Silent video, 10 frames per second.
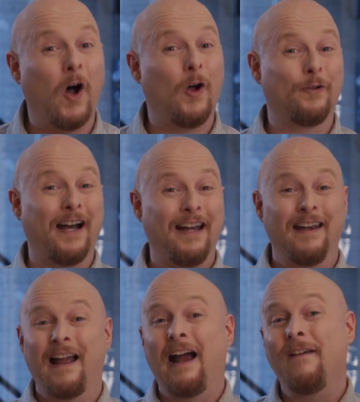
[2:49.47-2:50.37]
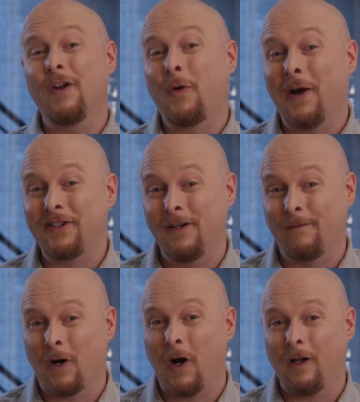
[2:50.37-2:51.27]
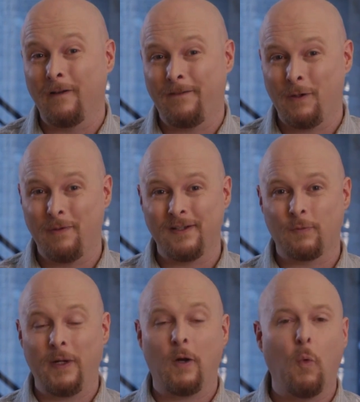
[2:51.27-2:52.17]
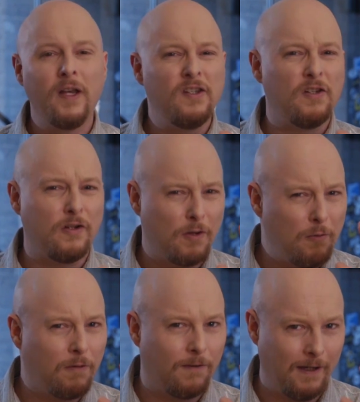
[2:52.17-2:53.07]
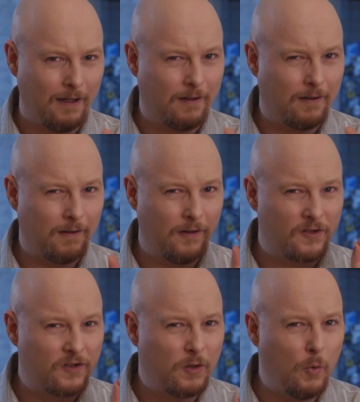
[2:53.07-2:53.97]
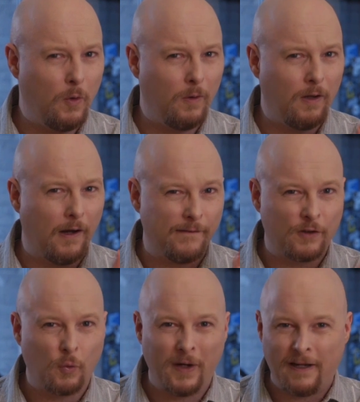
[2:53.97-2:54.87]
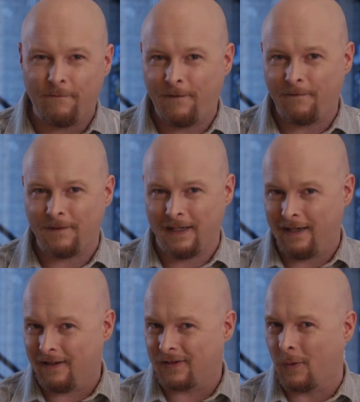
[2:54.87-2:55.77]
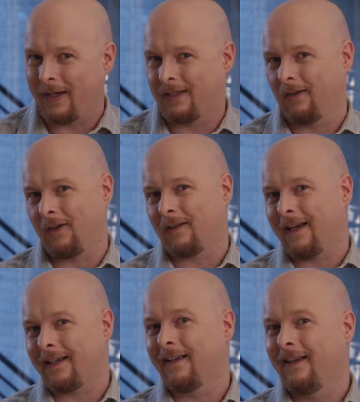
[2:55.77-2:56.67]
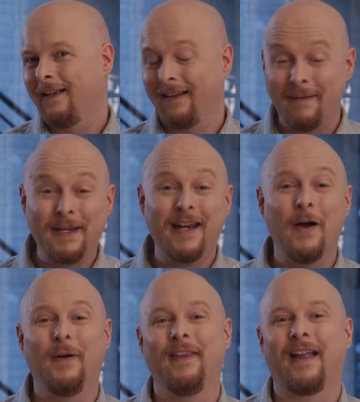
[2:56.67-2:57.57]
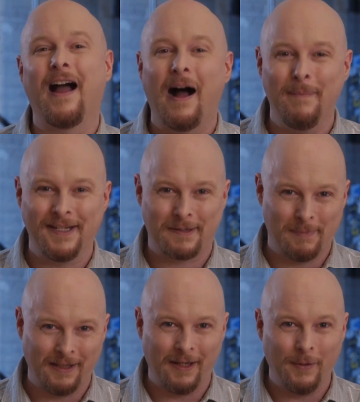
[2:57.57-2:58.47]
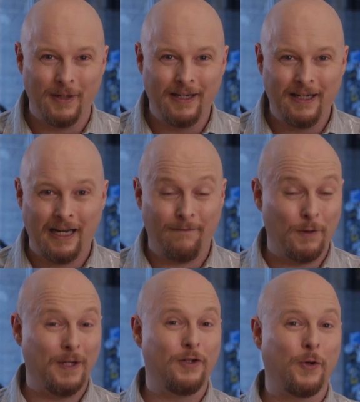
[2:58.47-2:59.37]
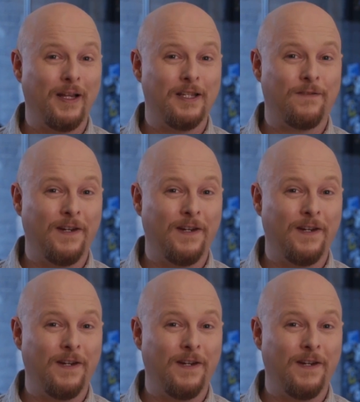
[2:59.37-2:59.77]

All right, I have a question for all of you this week. What do you think the school of 2050 is going to look like? Let me know in the comments below. And if you enjoyed this